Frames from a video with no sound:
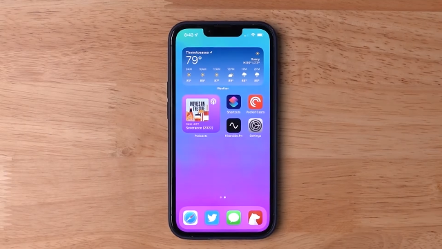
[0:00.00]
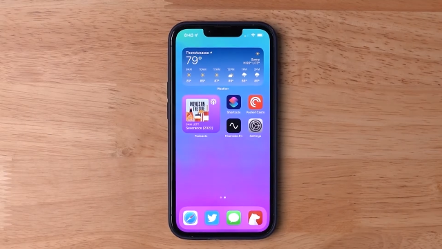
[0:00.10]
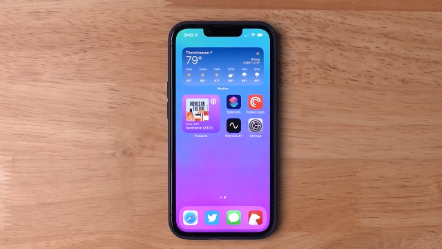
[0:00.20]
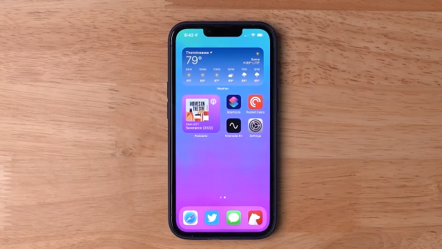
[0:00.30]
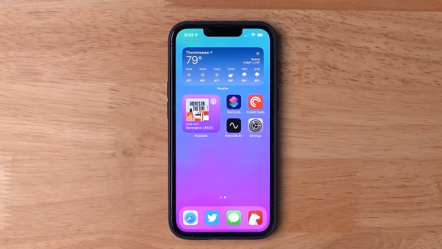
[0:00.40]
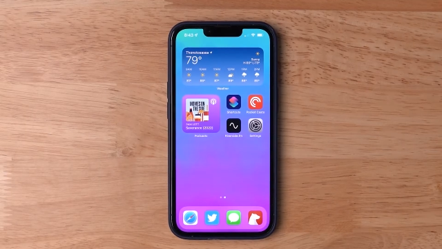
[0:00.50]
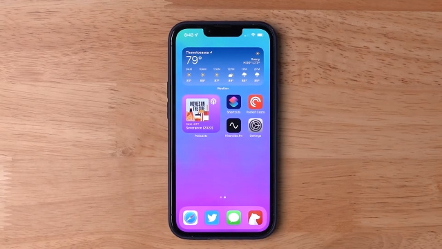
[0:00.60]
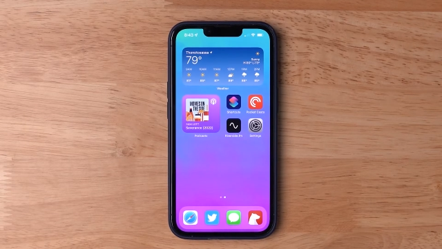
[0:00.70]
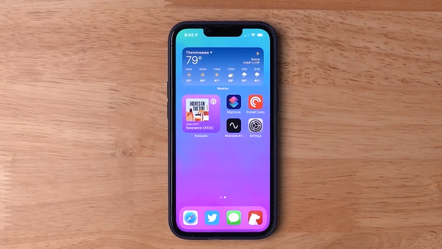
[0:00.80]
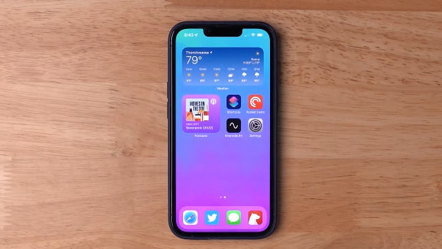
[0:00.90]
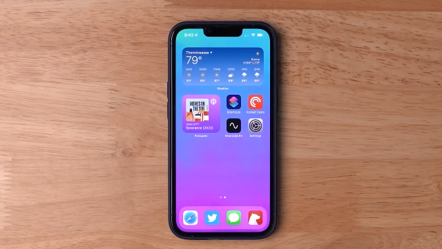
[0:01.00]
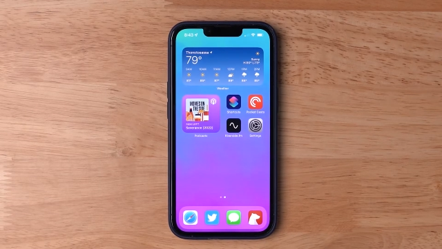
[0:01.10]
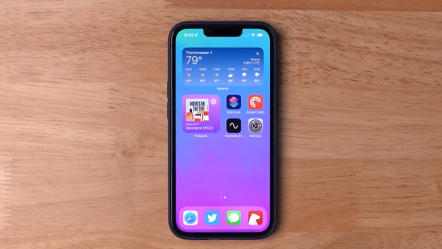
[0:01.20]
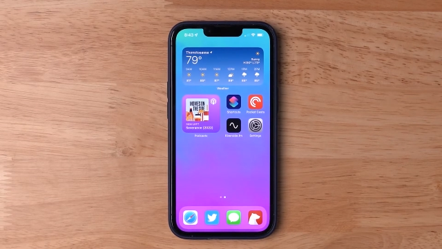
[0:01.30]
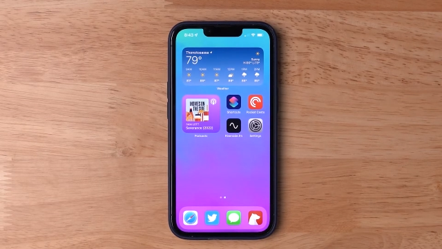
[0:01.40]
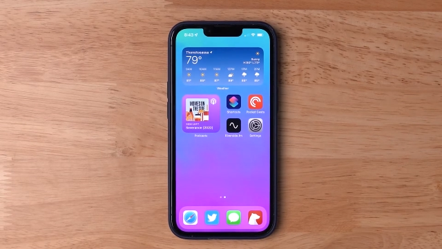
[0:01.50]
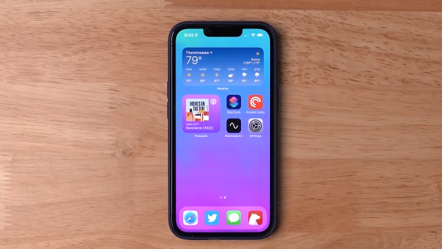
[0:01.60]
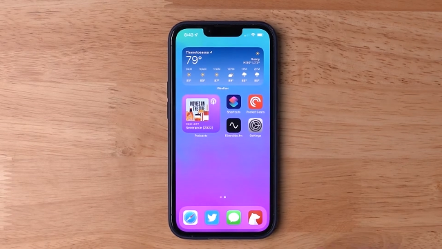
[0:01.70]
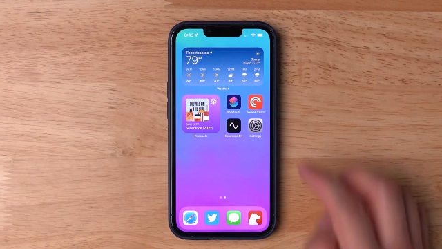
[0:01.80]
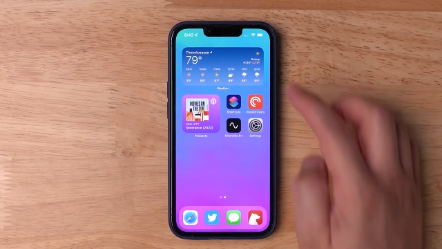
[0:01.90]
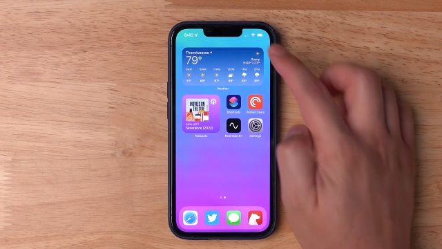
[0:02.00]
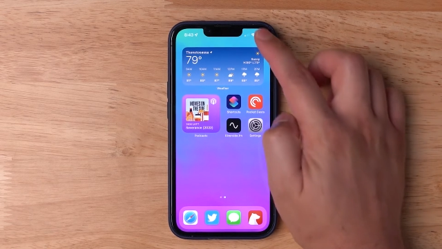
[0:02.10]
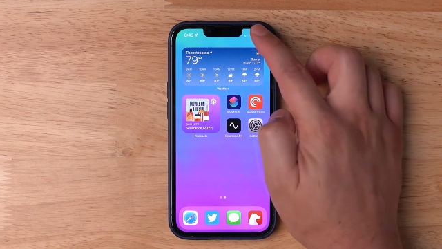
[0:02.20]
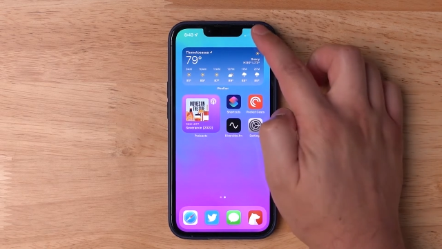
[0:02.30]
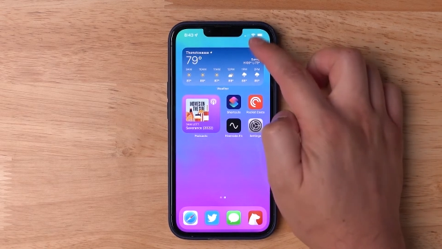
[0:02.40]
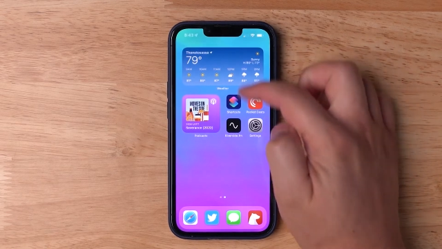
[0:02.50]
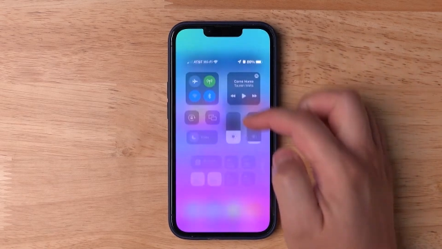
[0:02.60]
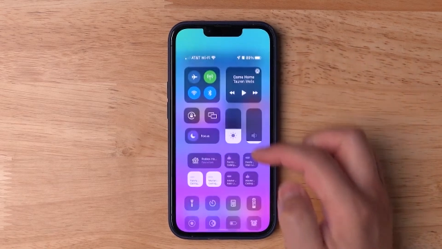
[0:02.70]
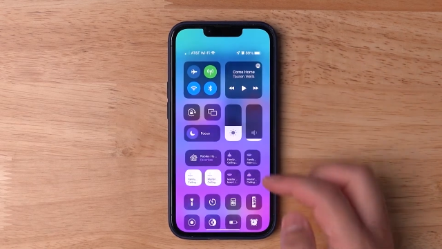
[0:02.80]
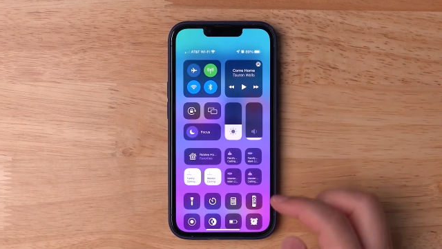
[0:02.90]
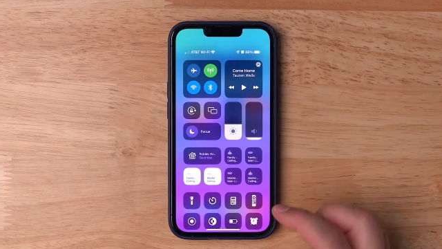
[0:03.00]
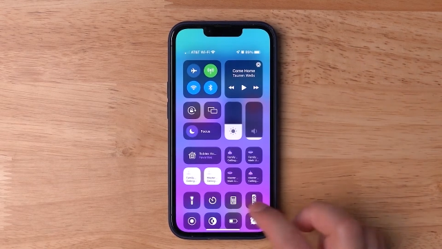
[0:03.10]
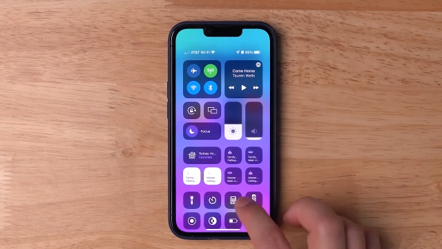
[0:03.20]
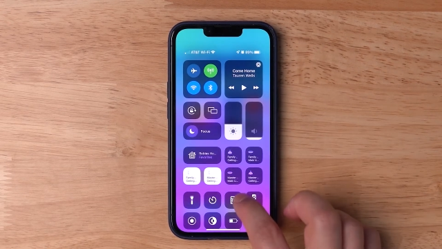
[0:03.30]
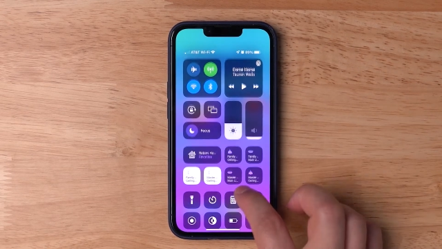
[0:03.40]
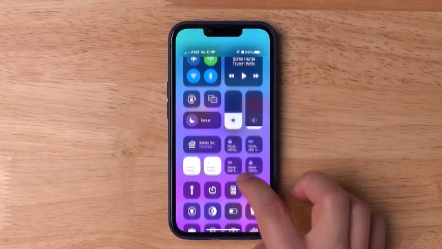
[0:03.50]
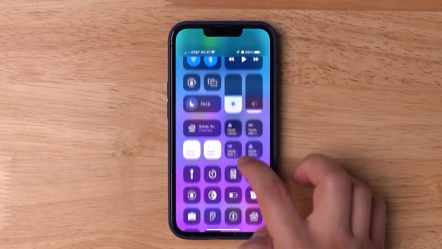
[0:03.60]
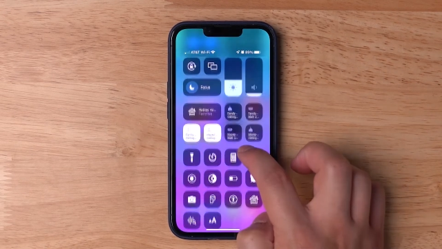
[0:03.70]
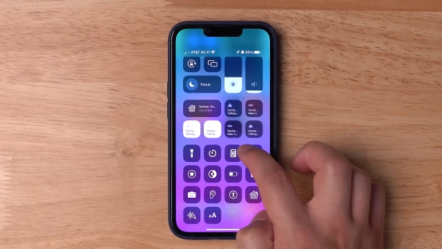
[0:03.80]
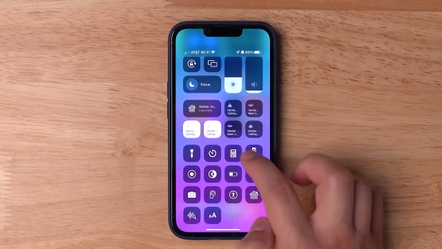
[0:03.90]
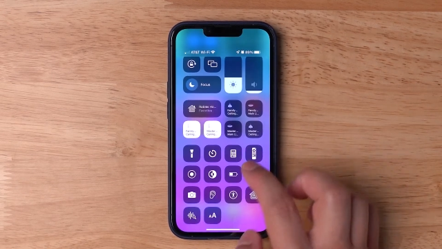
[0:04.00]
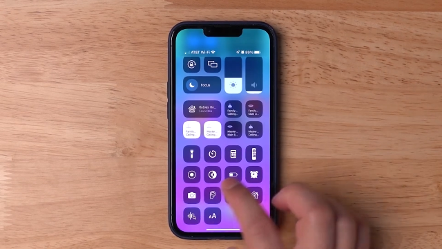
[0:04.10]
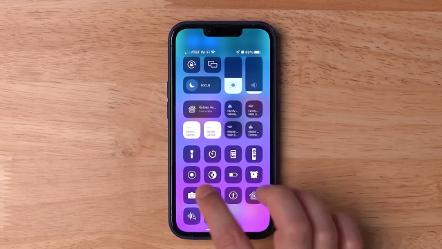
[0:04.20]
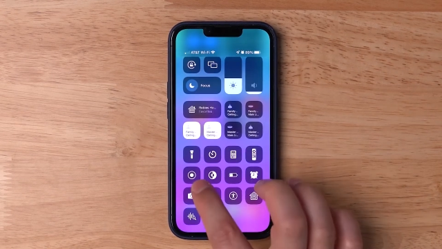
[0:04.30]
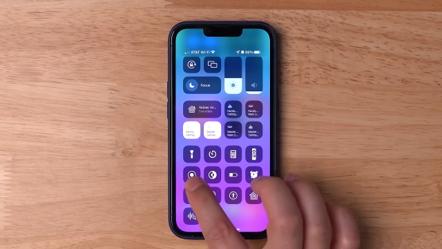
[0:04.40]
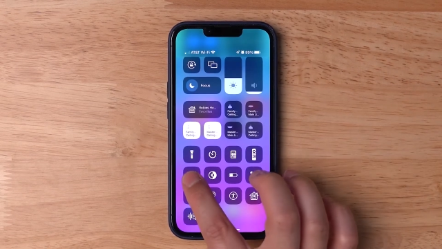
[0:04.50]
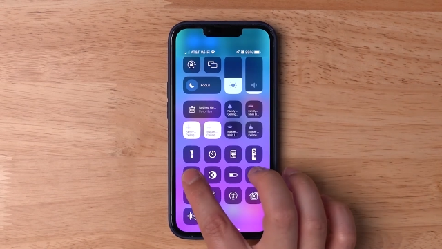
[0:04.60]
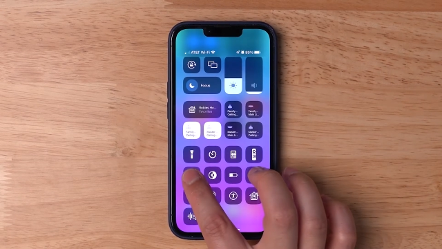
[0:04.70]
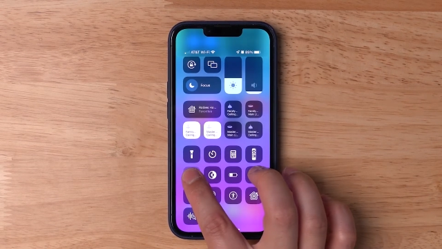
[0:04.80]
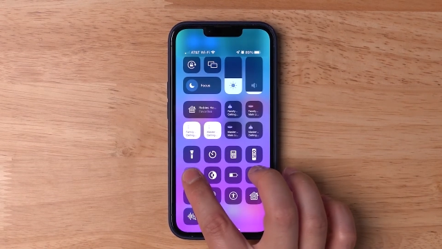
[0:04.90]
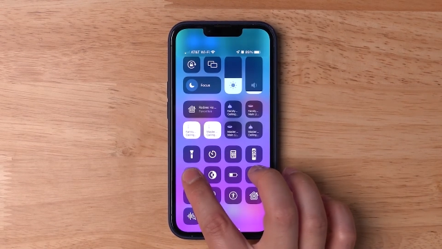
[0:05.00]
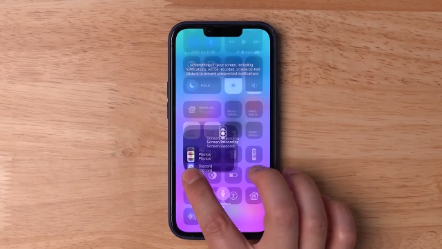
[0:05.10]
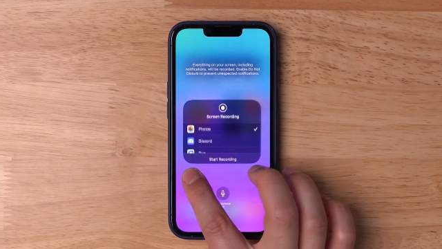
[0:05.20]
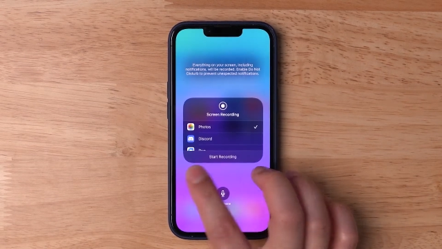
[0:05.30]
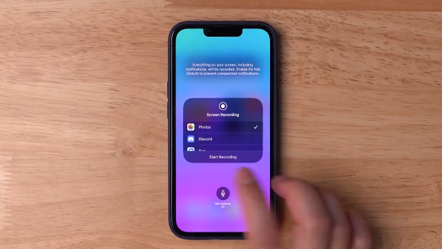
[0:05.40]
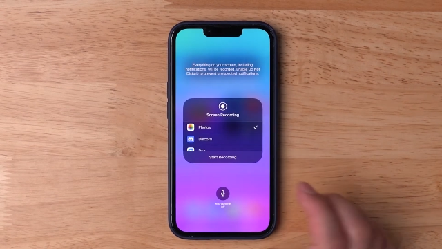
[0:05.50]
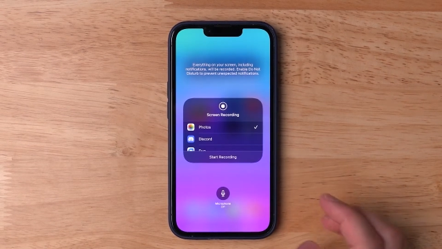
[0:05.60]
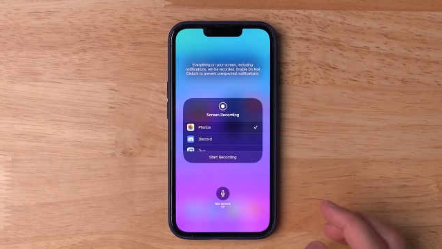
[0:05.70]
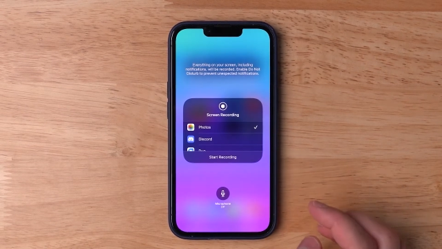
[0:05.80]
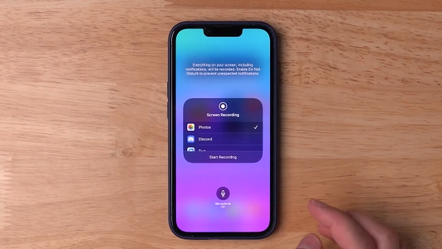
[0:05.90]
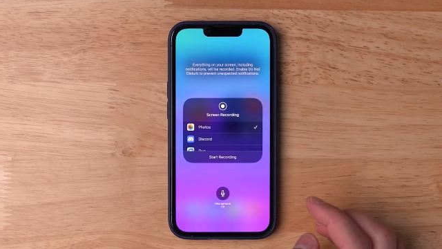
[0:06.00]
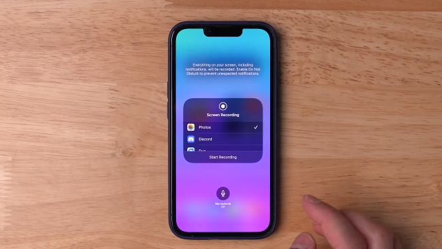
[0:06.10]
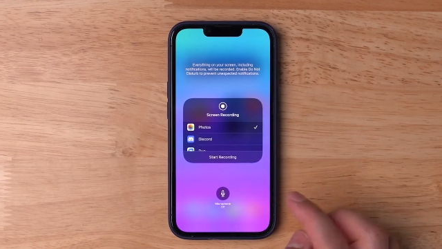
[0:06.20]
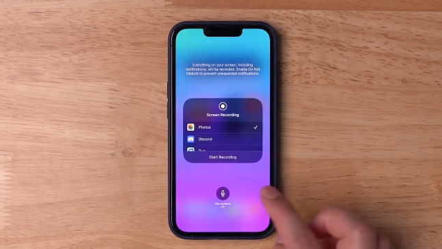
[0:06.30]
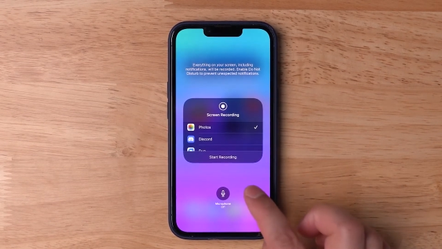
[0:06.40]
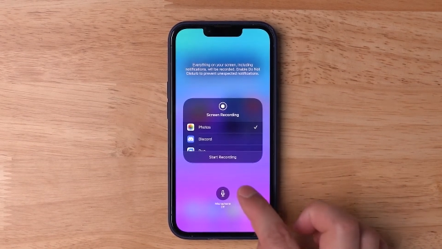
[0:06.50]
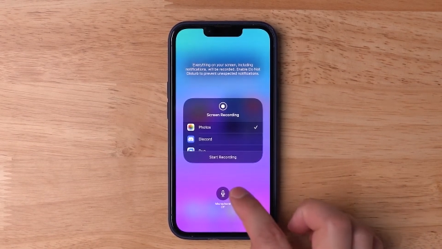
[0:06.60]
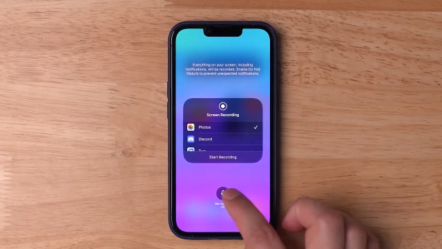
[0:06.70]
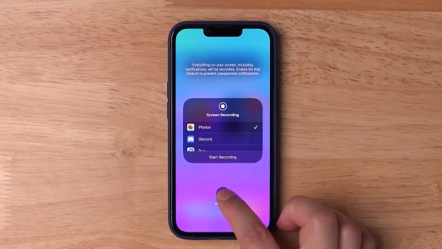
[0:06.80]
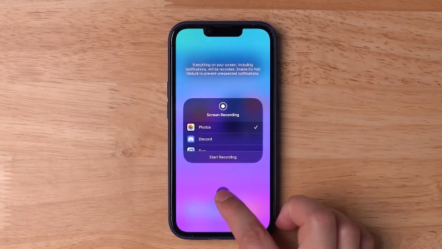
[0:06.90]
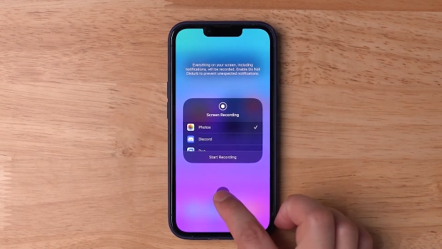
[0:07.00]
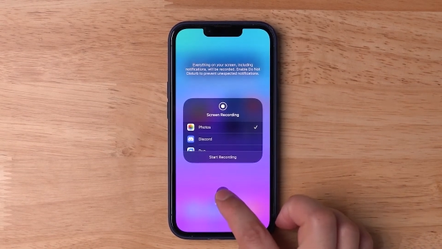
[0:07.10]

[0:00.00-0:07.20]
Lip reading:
[unreadable: no face in view]